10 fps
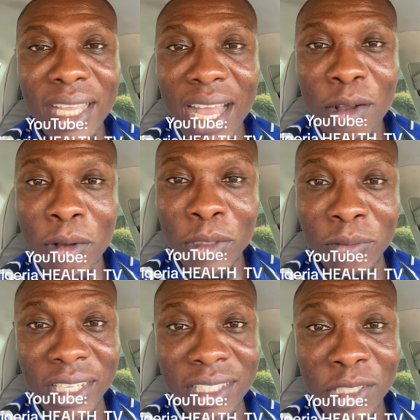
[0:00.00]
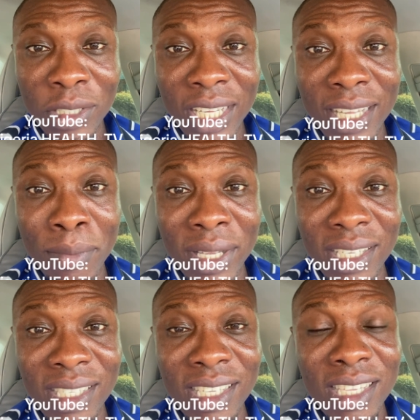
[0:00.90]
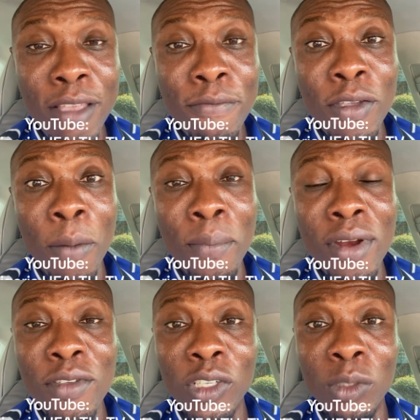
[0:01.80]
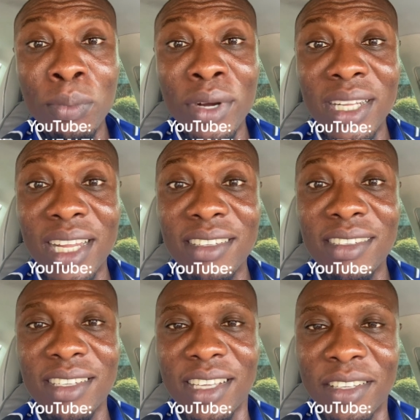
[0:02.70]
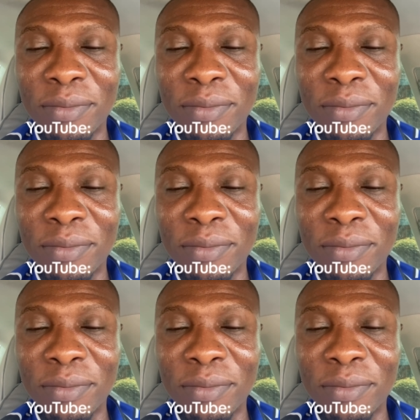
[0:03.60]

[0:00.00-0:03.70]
cause of gestational diabetes is if your previous pregnancy,